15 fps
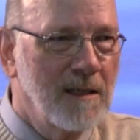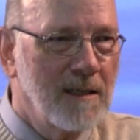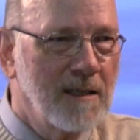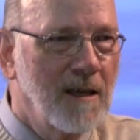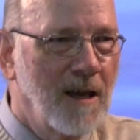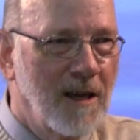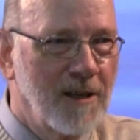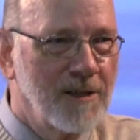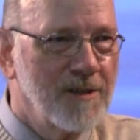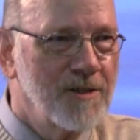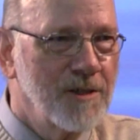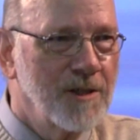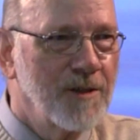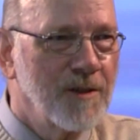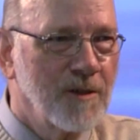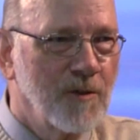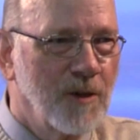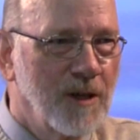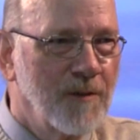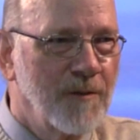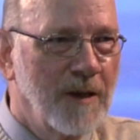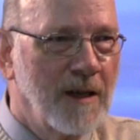uh, college in the
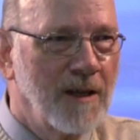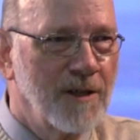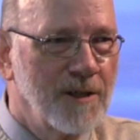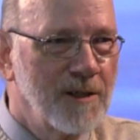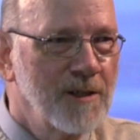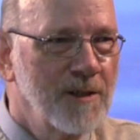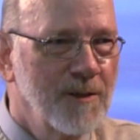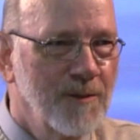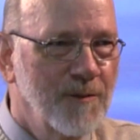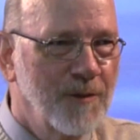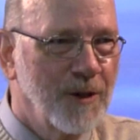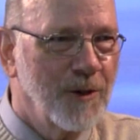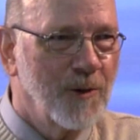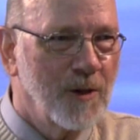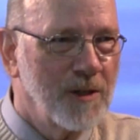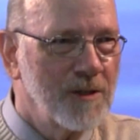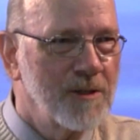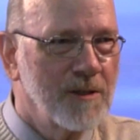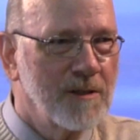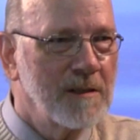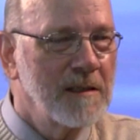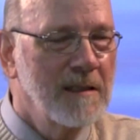Grand Valley
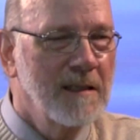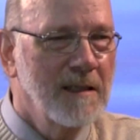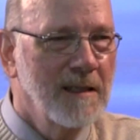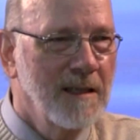Federation